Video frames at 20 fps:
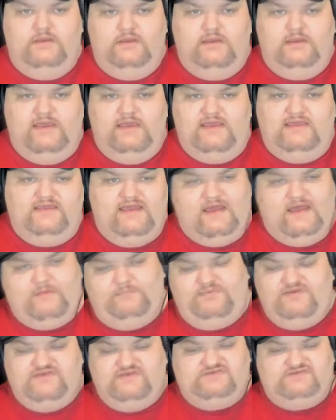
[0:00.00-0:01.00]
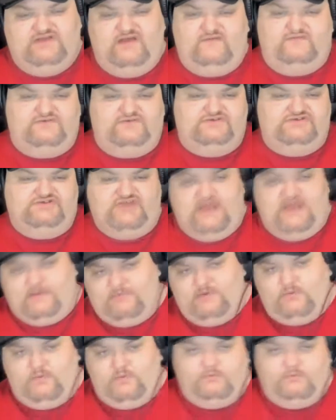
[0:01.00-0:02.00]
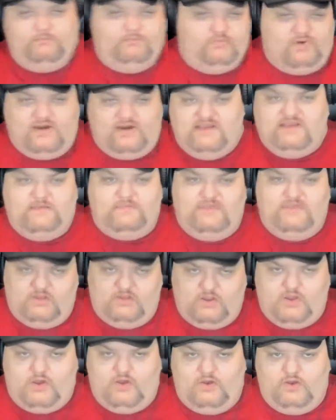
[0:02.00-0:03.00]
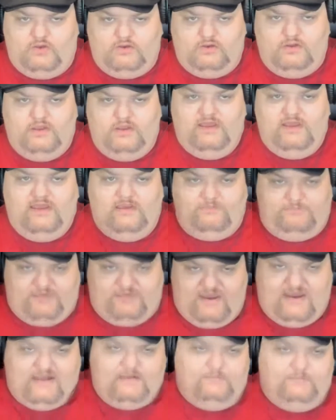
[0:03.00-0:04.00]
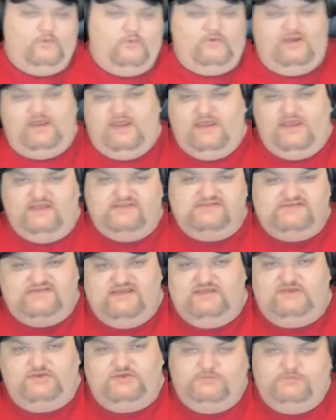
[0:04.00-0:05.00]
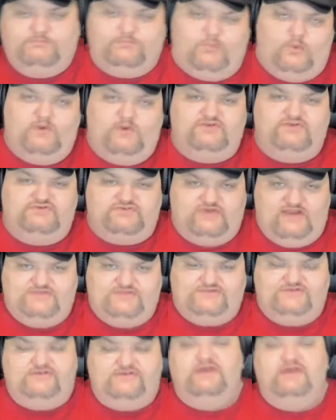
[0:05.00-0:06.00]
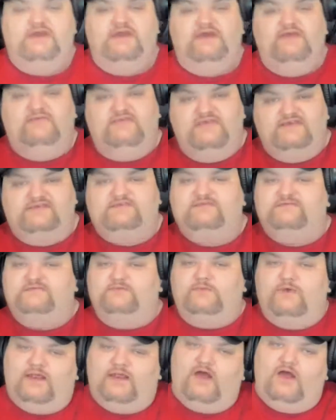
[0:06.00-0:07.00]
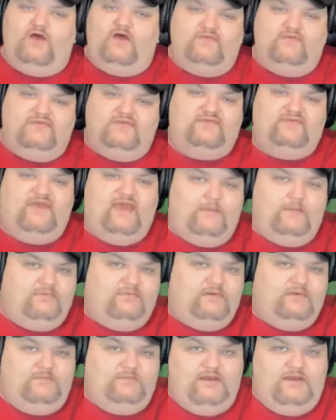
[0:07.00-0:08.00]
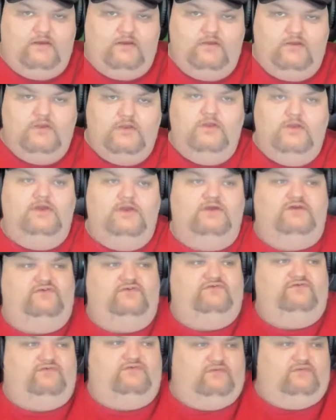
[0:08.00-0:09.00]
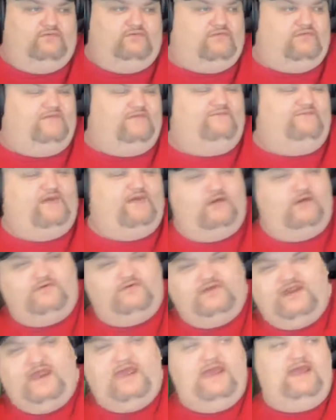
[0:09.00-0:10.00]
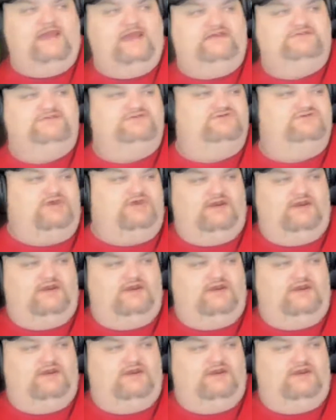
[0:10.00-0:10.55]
He got pissed off because Shabby wouldn't bring him along and pat him on the head and say, "Good boy, Tragic." This is what all this happened about. Because they found Negs and